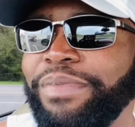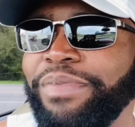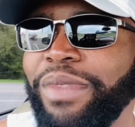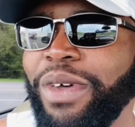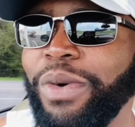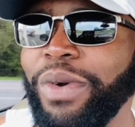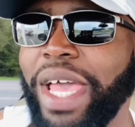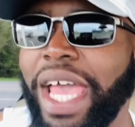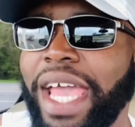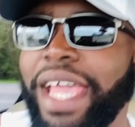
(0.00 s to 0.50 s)

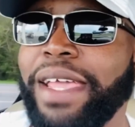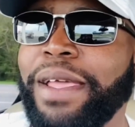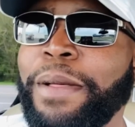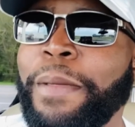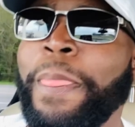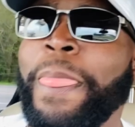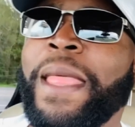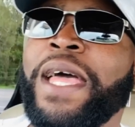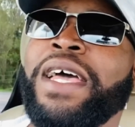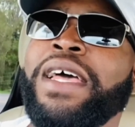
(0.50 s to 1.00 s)
okay?
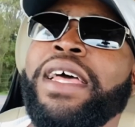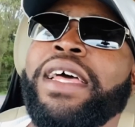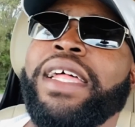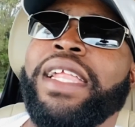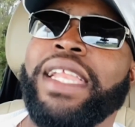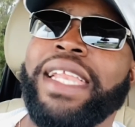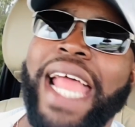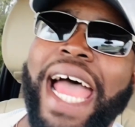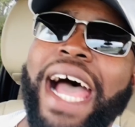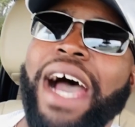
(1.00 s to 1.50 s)

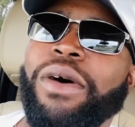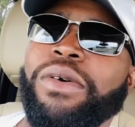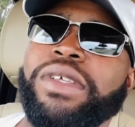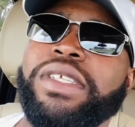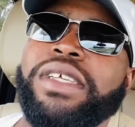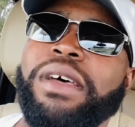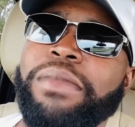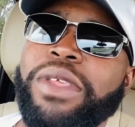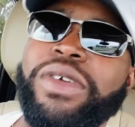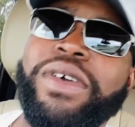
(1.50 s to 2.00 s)
Now,
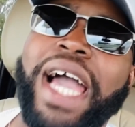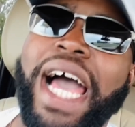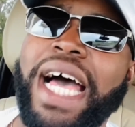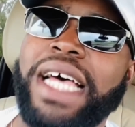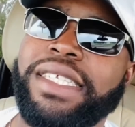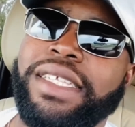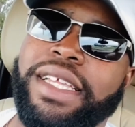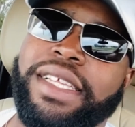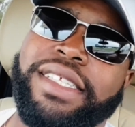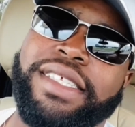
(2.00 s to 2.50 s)
some of you guys
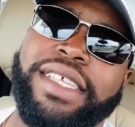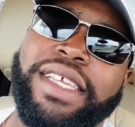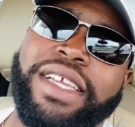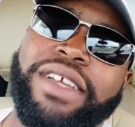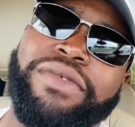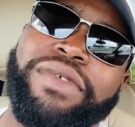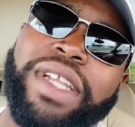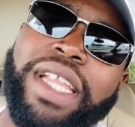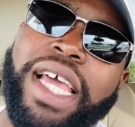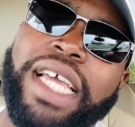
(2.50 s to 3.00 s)
that seeking
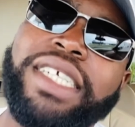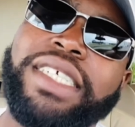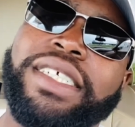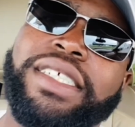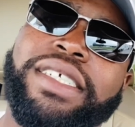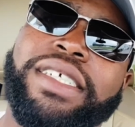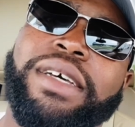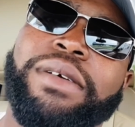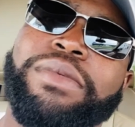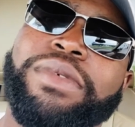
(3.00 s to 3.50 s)

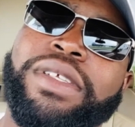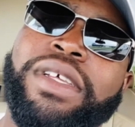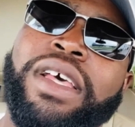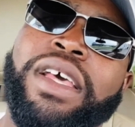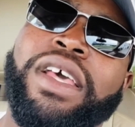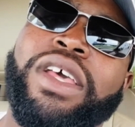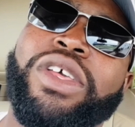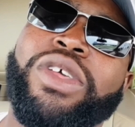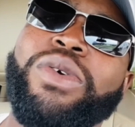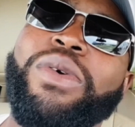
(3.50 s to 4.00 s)
relationships,
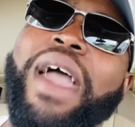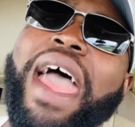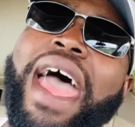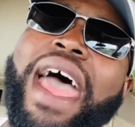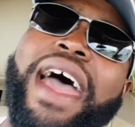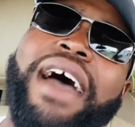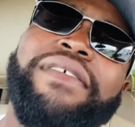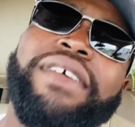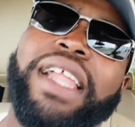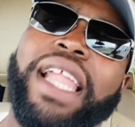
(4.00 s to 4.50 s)
you
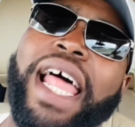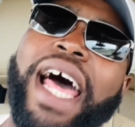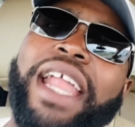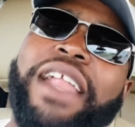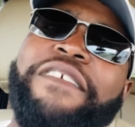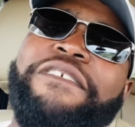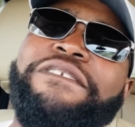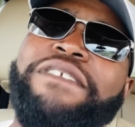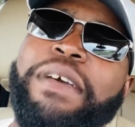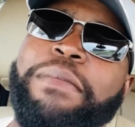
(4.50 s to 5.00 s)
have a lot
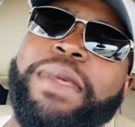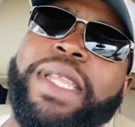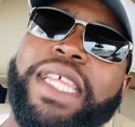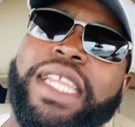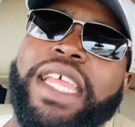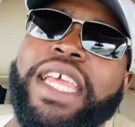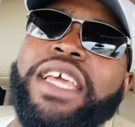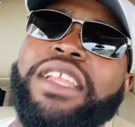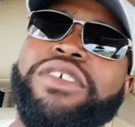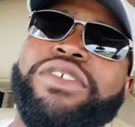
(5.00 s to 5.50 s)
of feminine
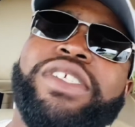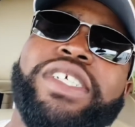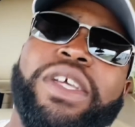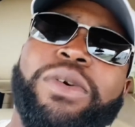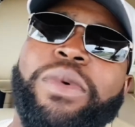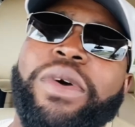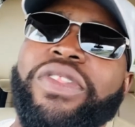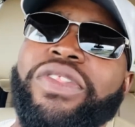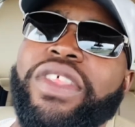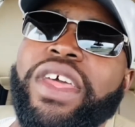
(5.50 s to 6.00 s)
energy
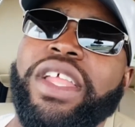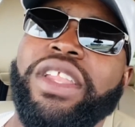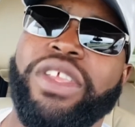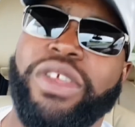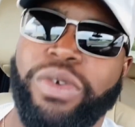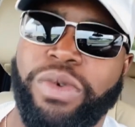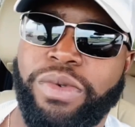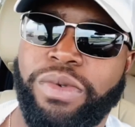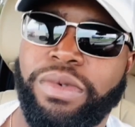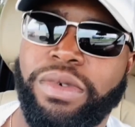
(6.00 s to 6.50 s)
within
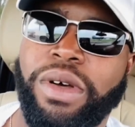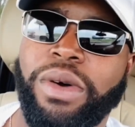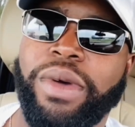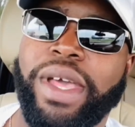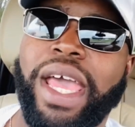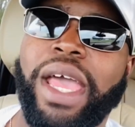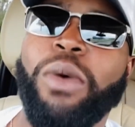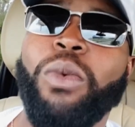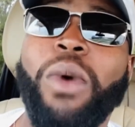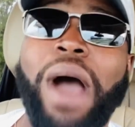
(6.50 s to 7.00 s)
you,
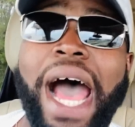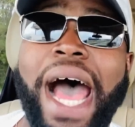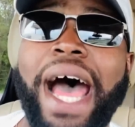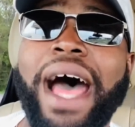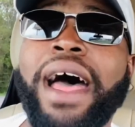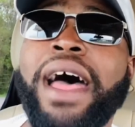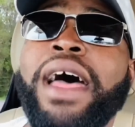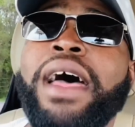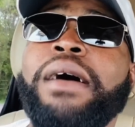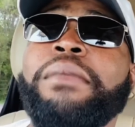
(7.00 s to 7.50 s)
okay? Why?
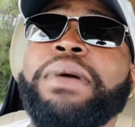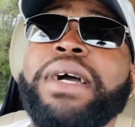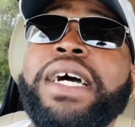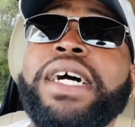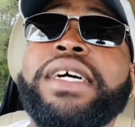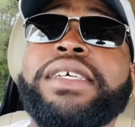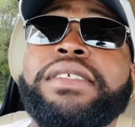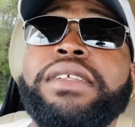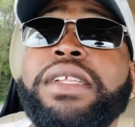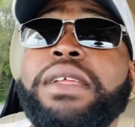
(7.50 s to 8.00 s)

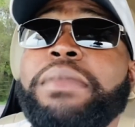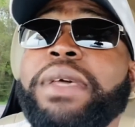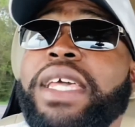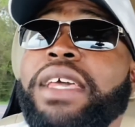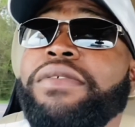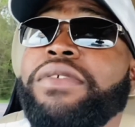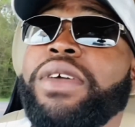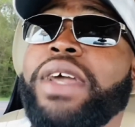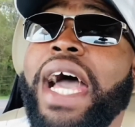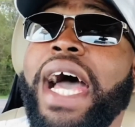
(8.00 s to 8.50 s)
Because let me give
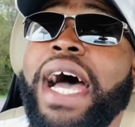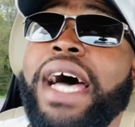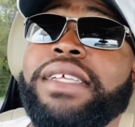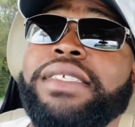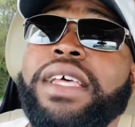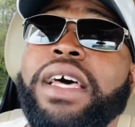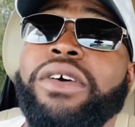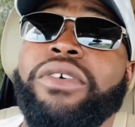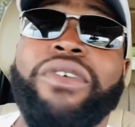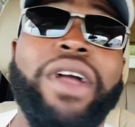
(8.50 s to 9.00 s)
you guys
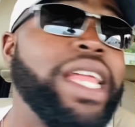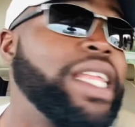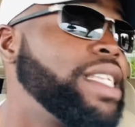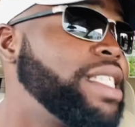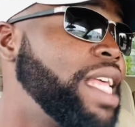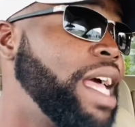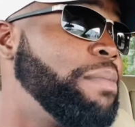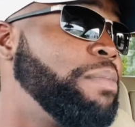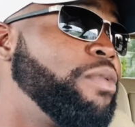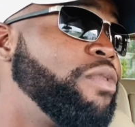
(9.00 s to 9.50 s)
a great
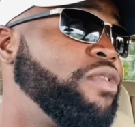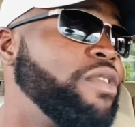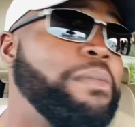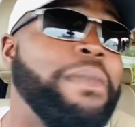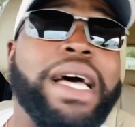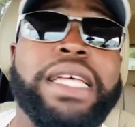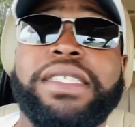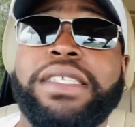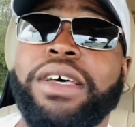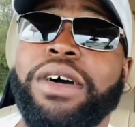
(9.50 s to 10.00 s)
example from
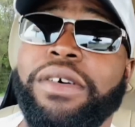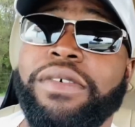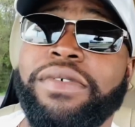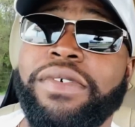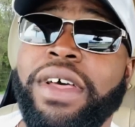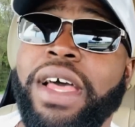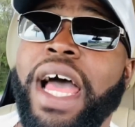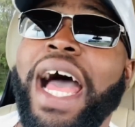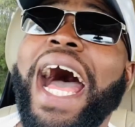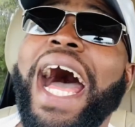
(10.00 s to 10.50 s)
myself.
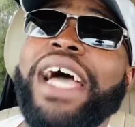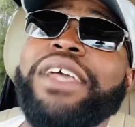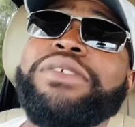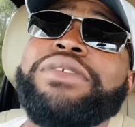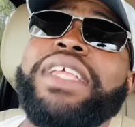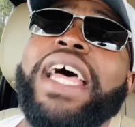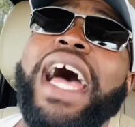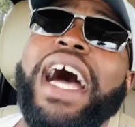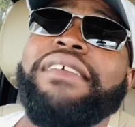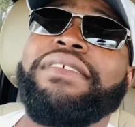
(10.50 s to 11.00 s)
I used
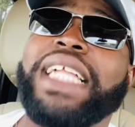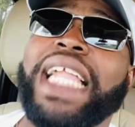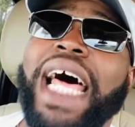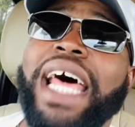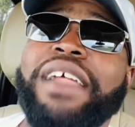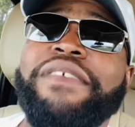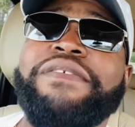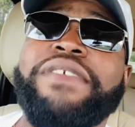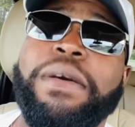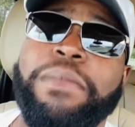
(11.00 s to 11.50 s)
to have a lot
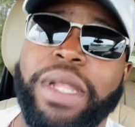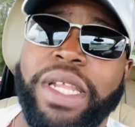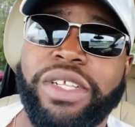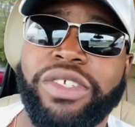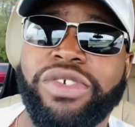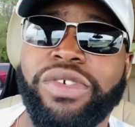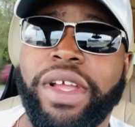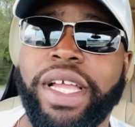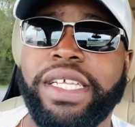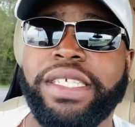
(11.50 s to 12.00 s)
of feminine
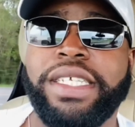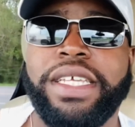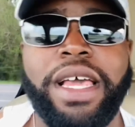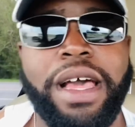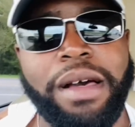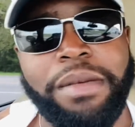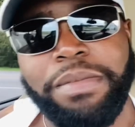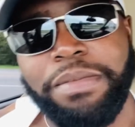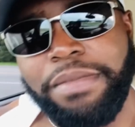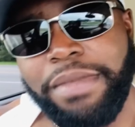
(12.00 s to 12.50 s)
traits.
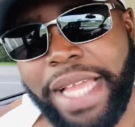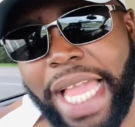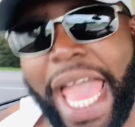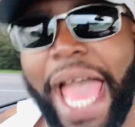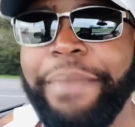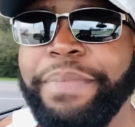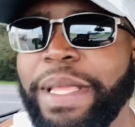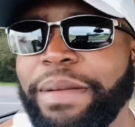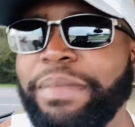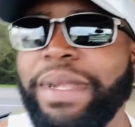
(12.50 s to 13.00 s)
Yep,
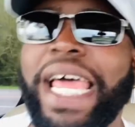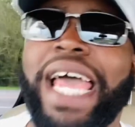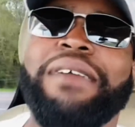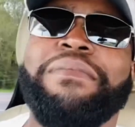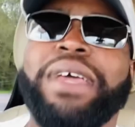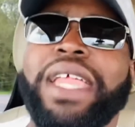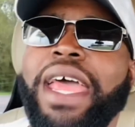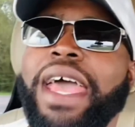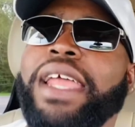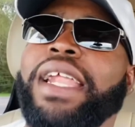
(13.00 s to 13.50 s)
Captain
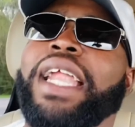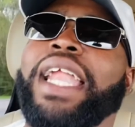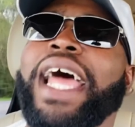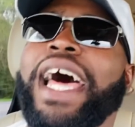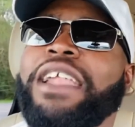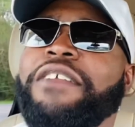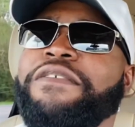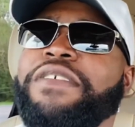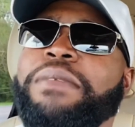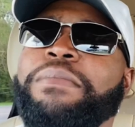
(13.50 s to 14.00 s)
Blackmon had a lot
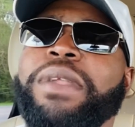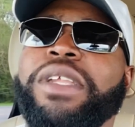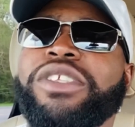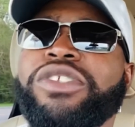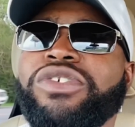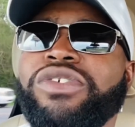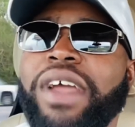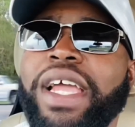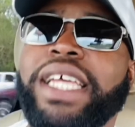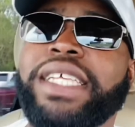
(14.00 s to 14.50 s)
of feminine
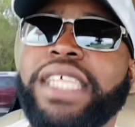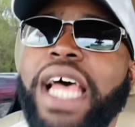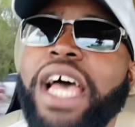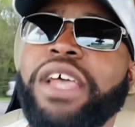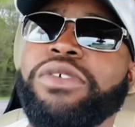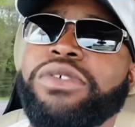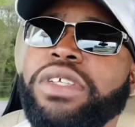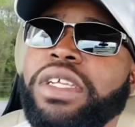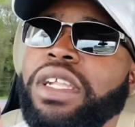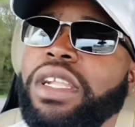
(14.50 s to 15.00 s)
traits. I
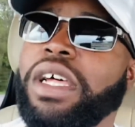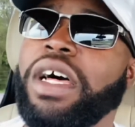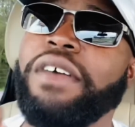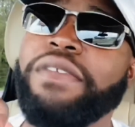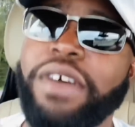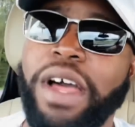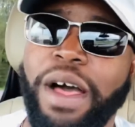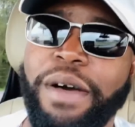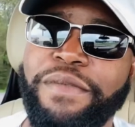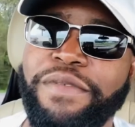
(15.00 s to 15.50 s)
used to love
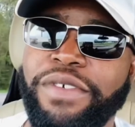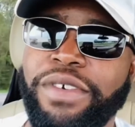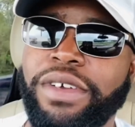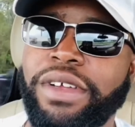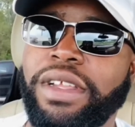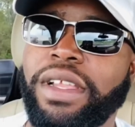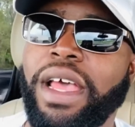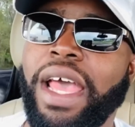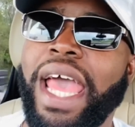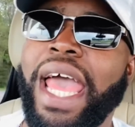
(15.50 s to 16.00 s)
comfort,
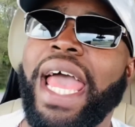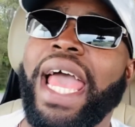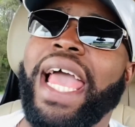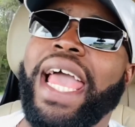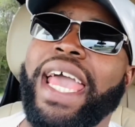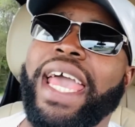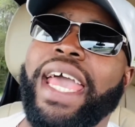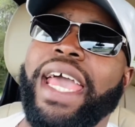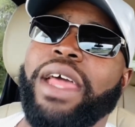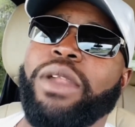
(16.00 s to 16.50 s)

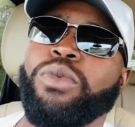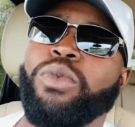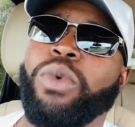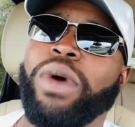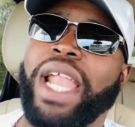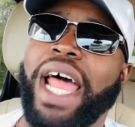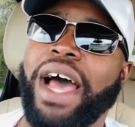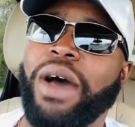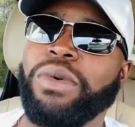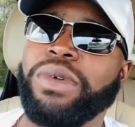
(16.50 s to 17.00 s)
and when
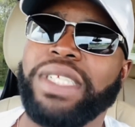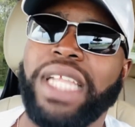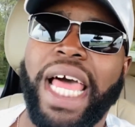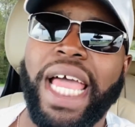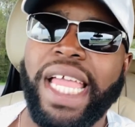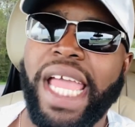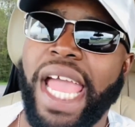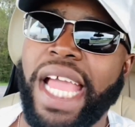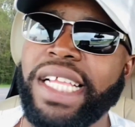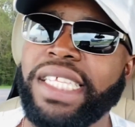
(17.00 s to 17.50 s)
I was like
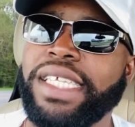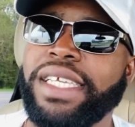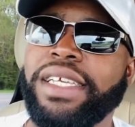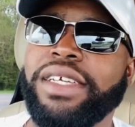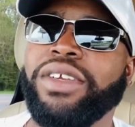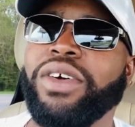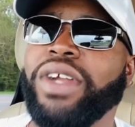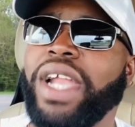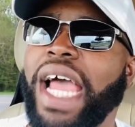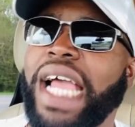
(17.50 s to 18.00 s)
18
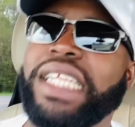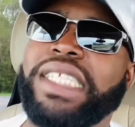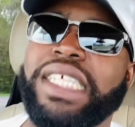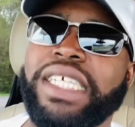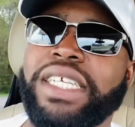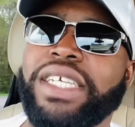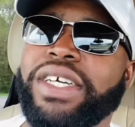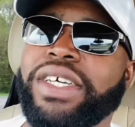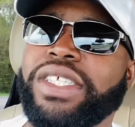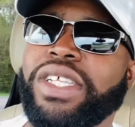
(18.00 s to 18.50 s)
or 19
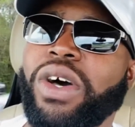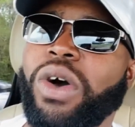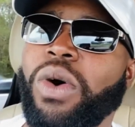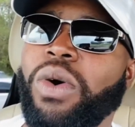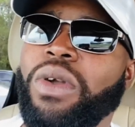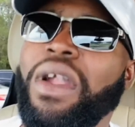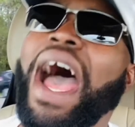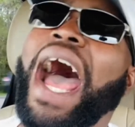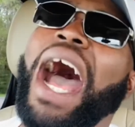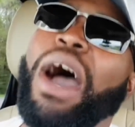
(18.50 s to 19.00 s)
years
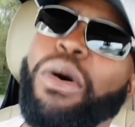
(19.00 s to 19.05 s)
old, I